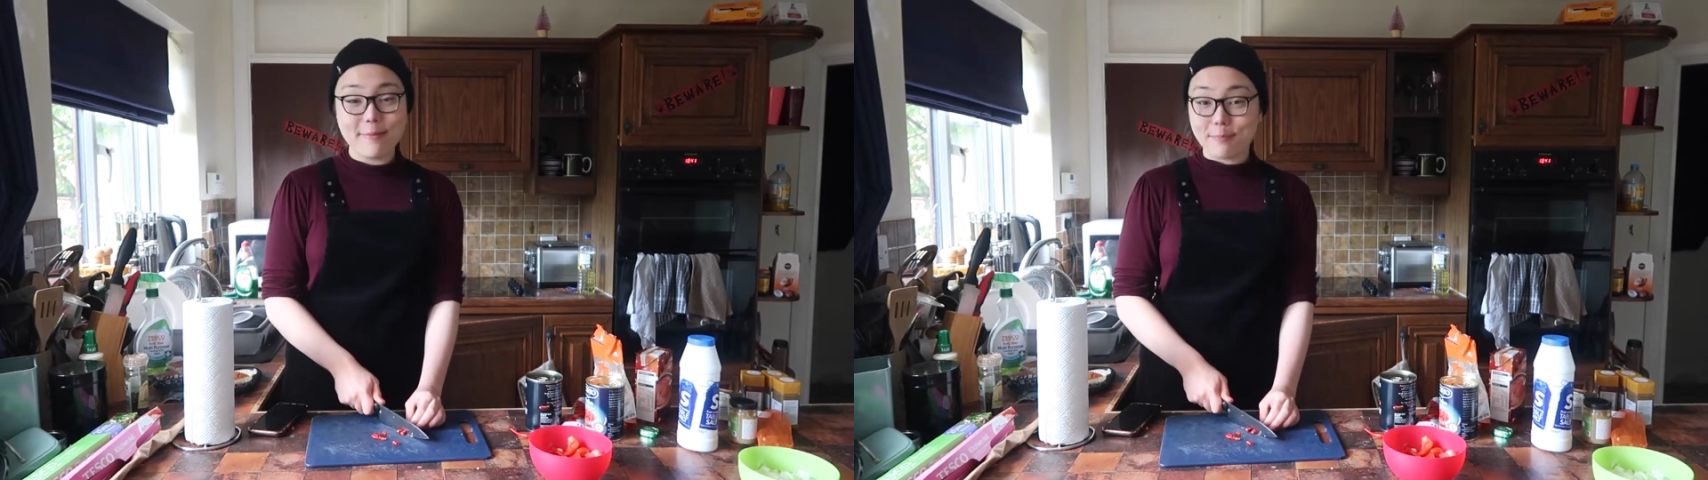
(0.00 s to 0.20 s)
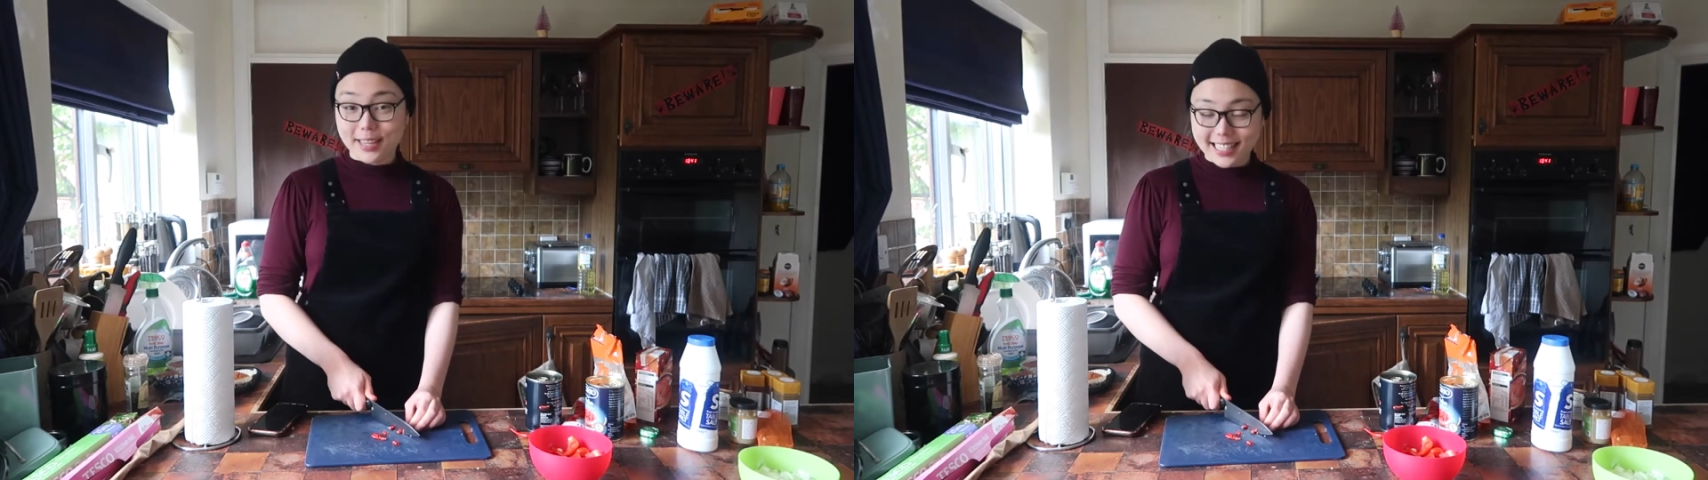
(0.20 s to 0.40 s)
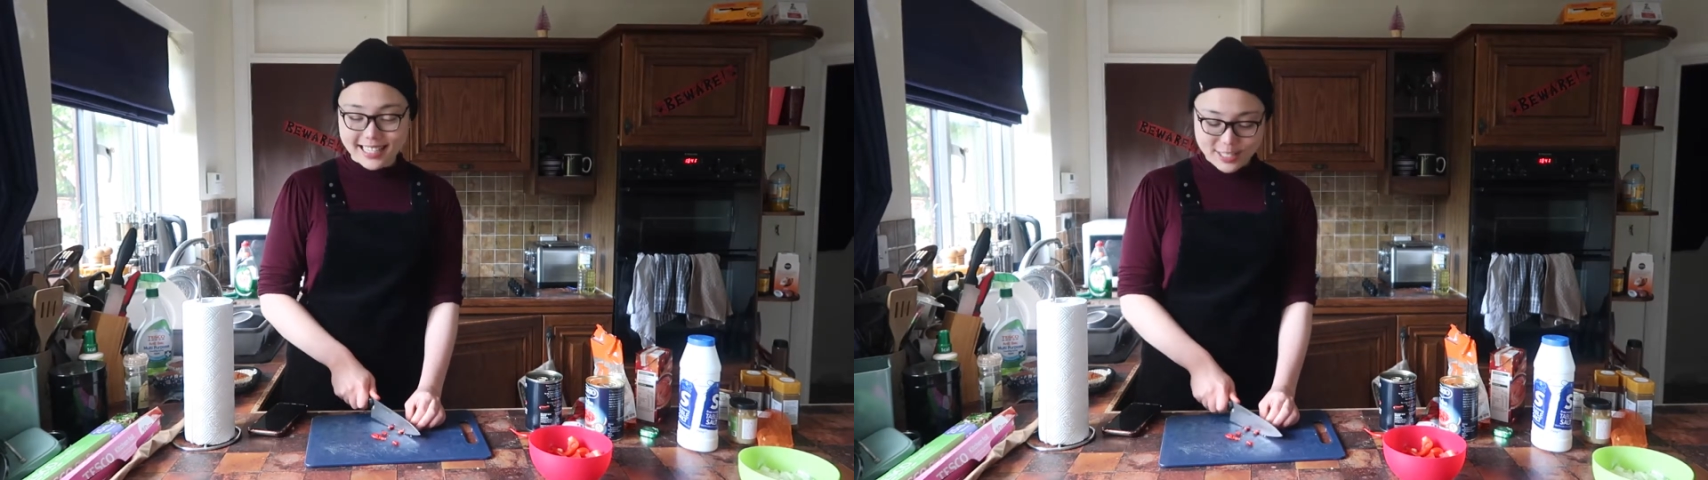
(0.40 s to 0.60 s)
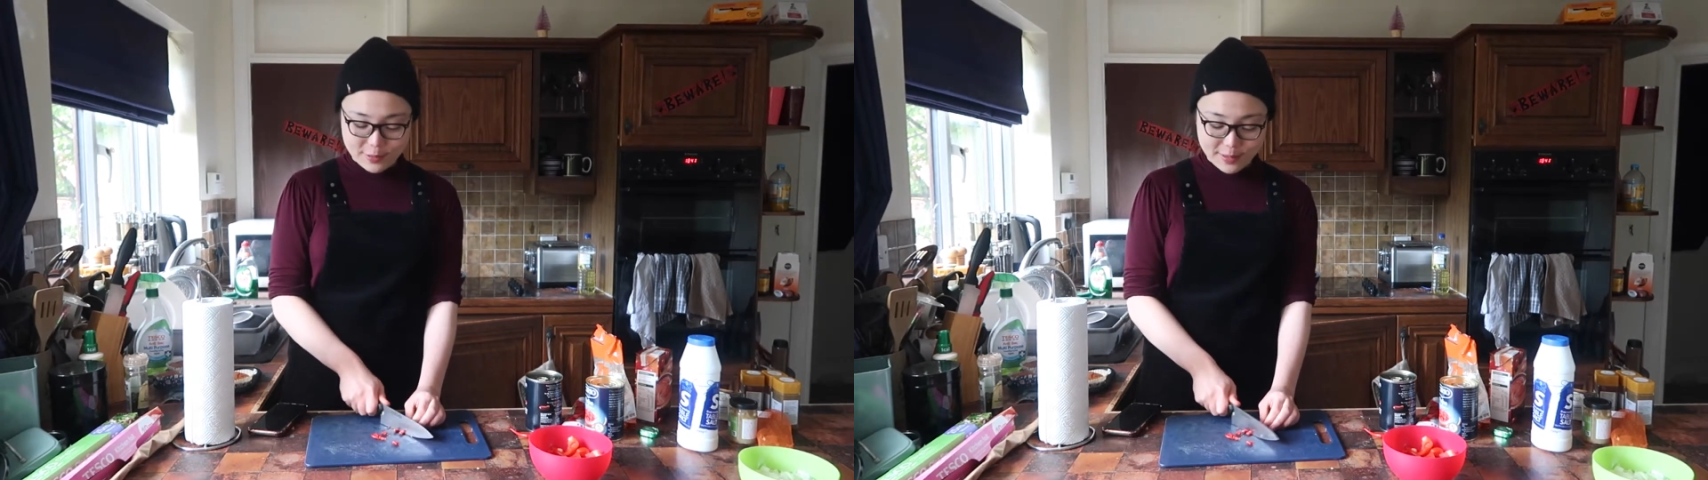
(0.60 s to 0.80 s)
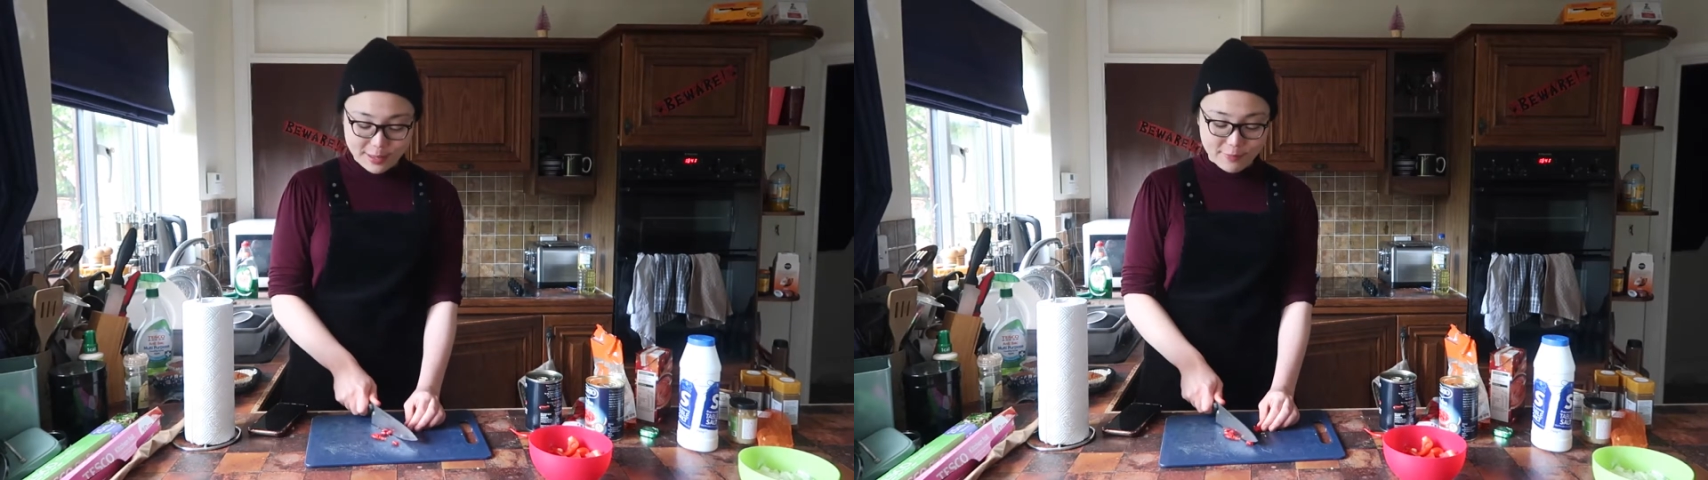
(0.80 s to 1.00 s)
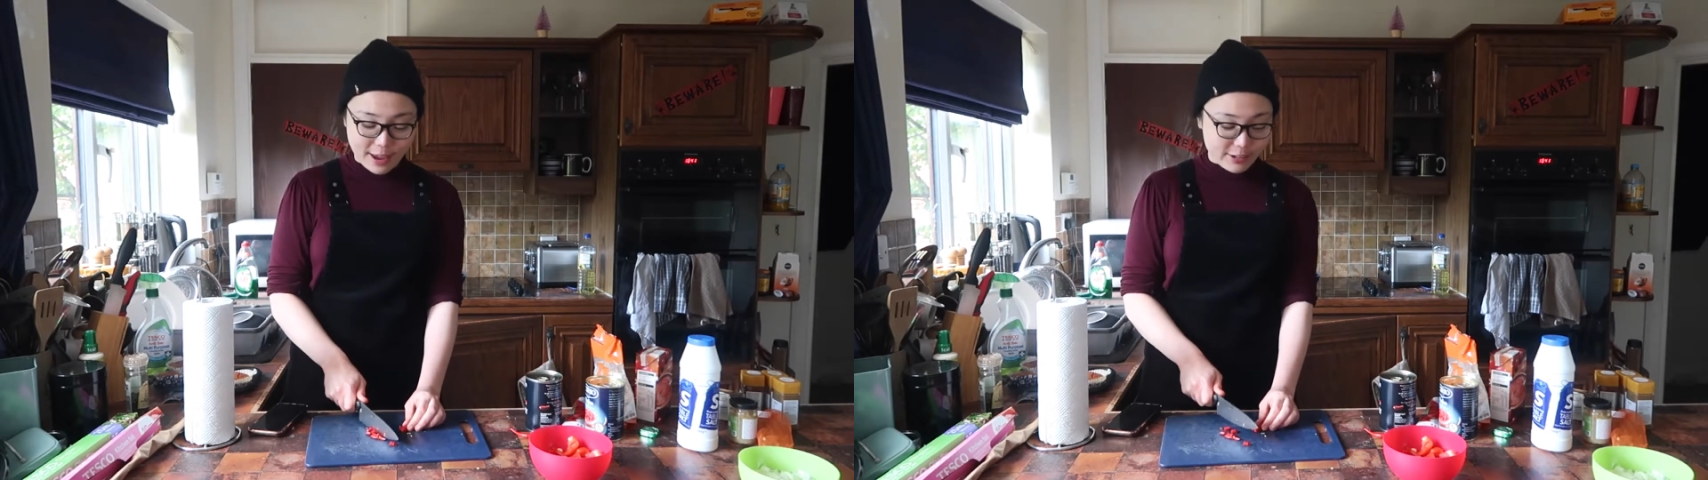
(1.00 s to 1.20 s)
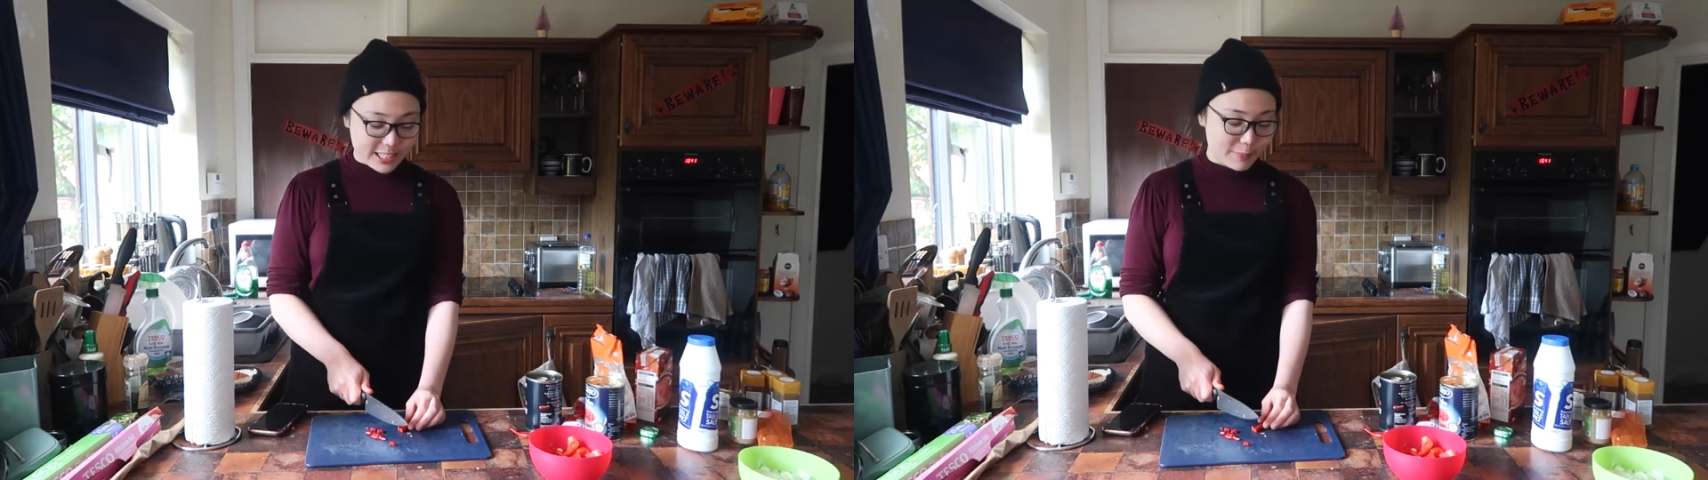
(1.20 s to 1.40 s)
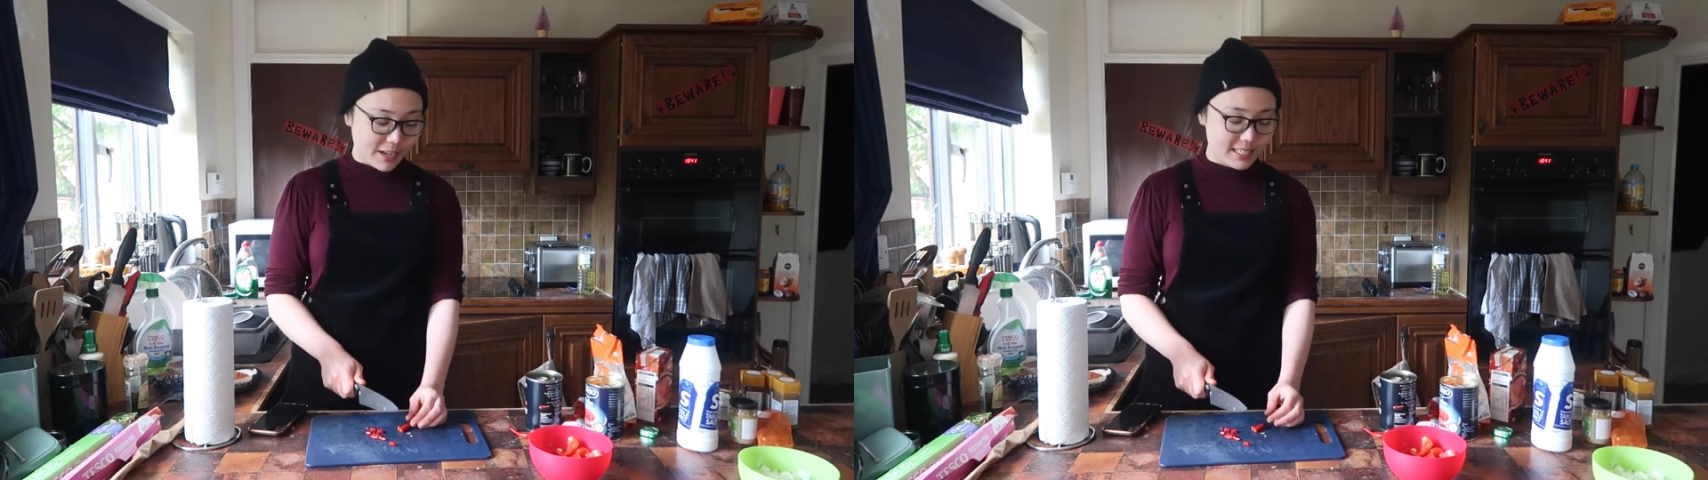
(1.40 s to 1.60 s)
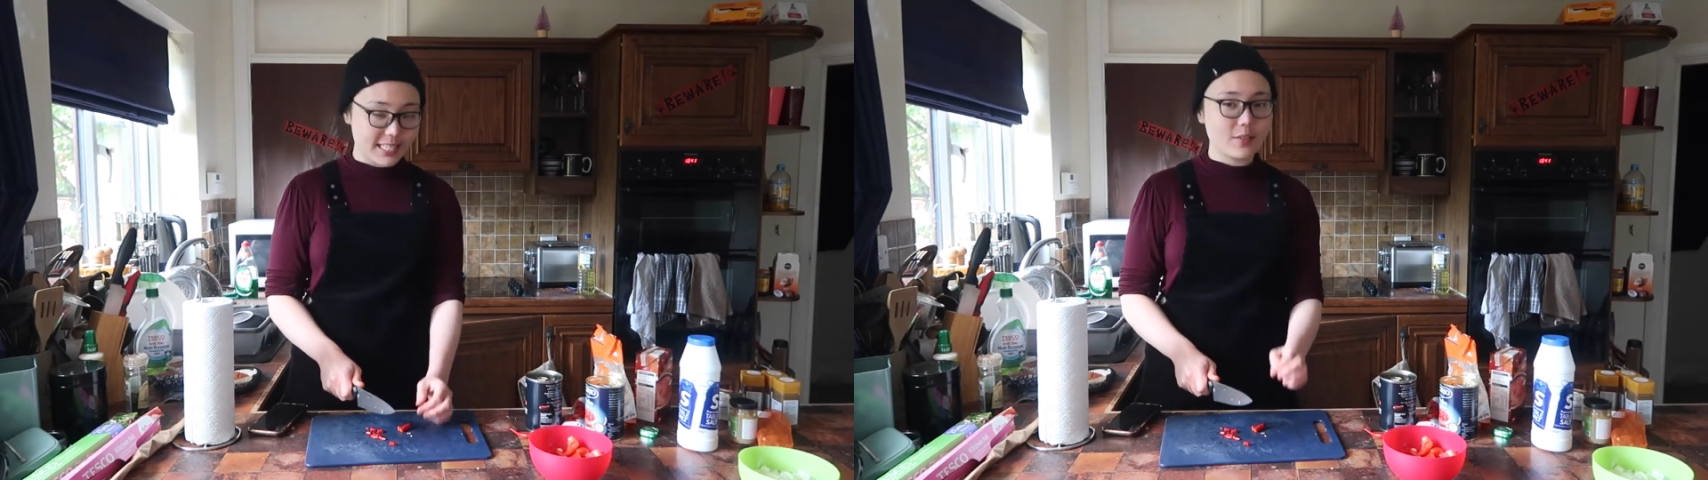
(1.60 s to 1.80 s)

meals to be very spicy,